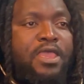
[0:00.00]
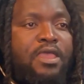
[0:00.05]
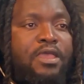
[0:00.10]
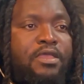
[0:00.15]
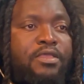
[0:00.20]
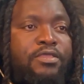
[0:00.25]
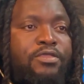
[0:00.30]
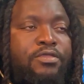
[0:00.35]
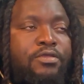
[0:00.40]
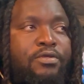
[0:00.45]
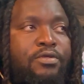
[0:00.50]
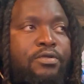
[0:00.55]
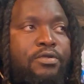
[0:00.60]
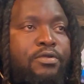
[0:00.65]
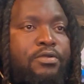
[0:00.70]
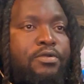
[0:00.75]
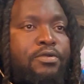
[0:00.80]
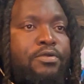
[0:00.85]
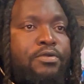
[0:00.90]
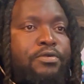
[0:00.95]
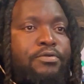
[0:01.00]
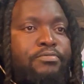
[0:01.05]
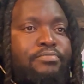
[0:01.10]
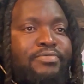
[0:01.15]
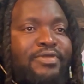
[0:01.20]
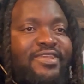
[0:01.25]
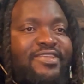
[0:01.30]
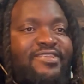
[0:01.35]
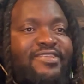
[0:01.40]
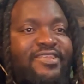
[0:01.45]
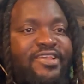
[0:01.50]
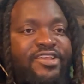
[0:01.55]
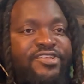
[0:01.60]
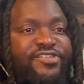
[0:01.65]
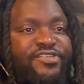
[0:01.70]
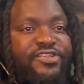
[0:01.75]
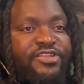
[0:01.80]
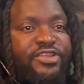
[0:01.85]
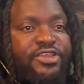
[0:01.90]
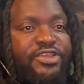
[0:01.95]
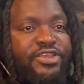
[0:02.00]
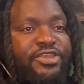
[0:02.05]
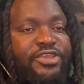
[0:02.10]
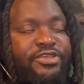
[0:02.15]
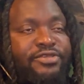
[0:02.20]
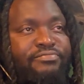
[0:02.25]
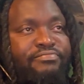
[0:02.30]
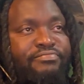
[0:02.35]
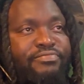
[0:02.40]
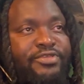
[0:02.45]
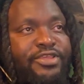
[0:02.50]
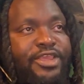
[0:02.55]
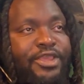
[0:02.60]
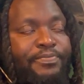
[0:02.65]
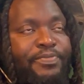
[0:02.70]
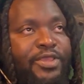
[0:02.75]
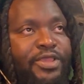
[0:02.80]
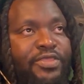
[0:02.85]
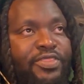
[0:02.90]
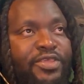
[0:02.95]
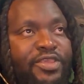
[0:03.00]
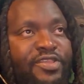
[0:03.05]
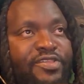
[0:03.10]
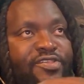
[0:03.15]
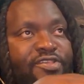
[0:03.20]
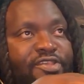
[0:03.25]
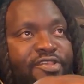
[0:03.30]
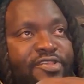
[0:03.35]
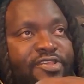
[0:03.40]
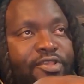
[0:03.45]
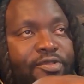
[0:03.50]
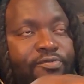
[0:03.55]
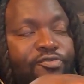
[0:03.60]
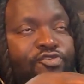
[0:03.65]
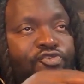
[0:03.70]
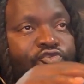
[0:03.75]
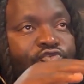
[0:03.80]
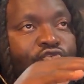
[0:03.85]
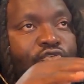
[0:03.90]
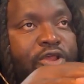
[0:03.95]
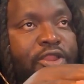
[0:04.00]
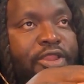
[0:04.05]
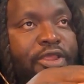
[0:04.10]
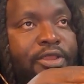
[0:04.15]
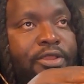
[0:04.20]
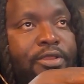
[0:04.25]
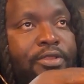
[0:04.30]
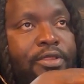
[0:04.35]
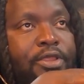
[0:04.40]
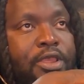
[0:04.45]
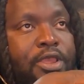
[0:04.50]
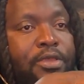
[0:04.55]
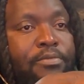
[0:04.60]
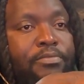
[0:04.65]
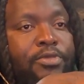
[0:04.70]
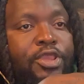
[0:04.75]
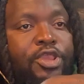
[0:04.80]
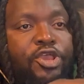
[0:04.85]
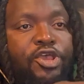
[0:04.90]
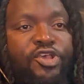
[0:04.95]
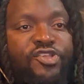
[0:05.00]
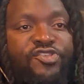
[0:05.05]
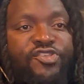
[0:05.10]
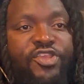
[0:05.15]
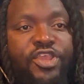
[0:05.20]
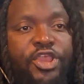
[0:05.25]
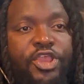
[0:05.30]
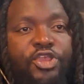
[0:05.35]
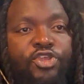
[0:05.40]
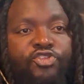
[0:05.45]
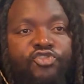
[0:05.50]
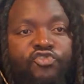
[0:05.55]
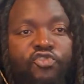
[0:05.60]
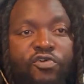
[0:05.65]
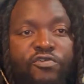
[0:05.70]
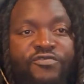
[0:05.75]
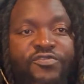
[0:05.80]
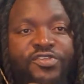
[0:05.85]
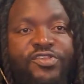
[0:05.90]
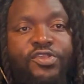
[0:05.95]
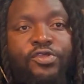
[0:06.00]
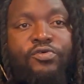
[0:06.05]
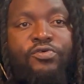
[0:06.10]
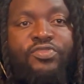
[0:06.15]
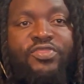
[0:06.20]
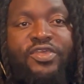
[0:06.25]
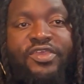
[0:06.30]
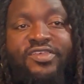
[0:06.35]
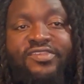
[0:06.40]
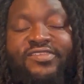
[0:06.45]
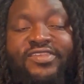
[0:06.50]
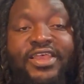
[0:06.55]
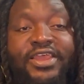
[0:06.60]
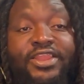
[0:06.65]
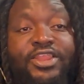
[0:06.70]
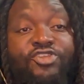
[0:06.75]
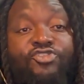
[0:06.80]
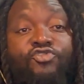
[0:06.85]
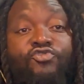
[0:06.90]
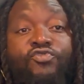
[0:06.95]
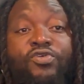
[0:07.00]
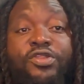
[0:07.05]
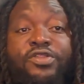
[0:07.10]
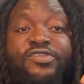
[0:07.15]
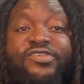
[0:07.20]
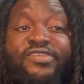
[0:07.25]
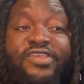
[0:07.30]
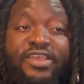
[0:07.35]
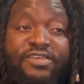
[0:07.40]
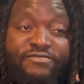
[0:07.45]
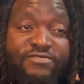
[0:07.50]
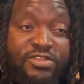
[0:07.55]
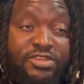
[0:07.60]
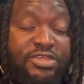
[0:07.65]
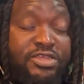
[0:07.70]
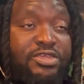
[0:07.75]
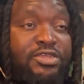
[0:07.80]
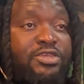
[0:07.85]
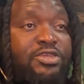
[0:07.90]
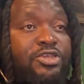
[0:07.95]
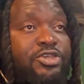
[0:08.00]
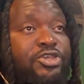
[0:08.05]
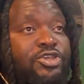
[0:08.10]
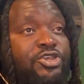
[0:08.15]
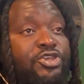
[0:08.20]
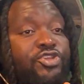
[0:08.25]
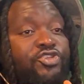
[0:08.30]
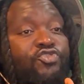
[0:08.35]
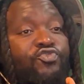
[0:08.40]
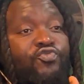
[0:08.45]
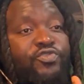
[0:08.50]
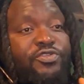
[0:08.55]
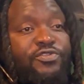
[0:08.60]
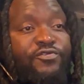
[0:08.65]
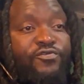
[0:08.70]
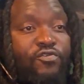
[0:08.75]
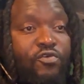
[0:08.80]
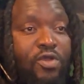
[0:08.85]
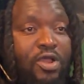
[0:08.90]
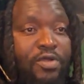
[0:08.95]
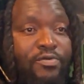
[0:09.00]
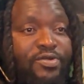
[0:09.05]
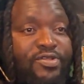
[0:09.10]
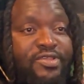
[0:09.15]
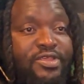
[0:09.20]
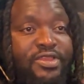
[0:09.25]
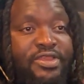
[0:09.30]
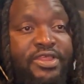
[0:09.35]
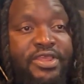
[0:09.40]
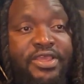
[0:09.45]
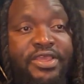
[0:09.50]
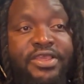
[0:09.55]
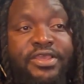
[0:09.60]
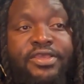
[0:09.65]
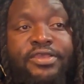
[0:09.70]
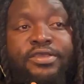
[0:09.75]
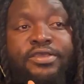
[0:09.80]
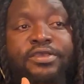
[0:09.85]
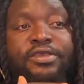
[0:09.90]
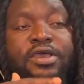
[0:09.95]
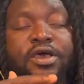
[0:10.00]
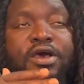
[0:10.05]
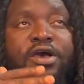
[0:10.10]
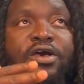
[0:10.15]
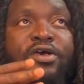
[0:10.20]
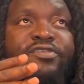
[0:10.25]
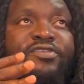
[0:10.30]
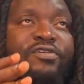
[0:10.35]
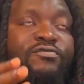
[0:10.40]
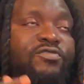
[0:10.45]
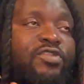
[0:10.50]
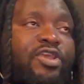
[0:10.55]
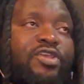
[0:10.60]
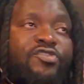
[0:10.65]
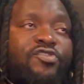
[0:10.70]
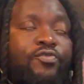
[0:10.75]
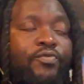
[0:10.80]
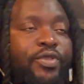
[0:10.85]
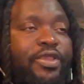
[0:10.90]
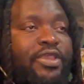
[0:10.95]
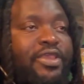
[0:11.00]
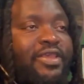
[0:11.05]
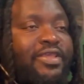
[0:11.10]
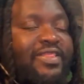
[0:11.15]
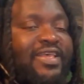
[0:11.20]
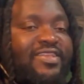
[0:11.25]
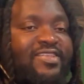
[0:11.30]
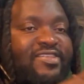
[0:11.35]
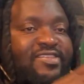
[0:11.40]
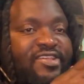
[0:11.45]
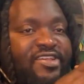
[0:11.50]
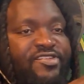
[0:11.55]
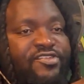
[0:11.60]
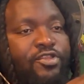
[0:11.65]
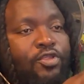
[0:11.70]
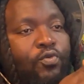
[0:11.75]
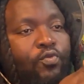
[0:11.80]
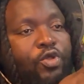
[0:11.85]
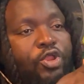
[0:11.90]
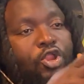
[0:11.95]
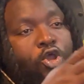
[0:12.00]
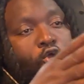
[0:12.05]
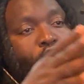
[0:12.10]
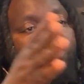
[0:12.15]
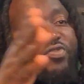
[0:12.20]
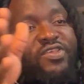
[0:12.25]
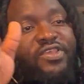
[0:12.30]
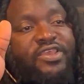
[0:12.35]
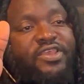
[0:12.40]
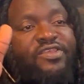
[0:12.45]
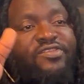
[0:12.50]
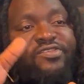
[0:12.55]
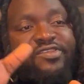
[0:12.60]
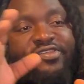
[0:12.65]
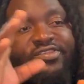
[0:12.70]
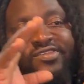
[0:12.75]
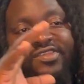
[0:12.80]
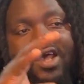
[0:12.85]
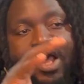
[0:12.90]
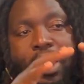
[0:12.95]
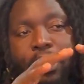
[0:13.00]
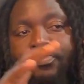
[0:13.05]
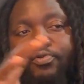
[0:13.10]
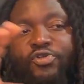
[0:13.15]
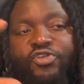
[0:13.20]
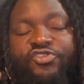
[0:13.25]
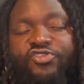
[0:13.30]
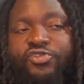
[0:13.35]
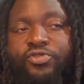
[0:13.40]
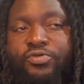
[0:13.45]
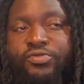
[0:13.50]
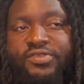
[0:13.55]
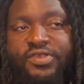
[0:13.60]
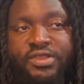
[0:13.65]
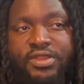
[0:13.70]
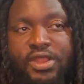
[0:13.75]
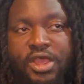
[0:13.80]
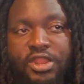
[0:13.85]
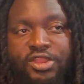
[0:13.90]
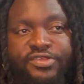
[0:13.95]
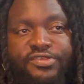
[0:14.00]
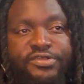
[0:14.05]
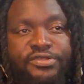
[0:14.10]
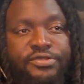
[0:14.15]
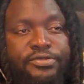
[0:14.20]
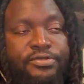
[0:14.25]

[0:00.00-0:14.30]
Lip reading: You're essentially keeping these systems running because they control physical things that need to run safely 24 hours a day, 7 days a week. That's essentially what OT is operational technology.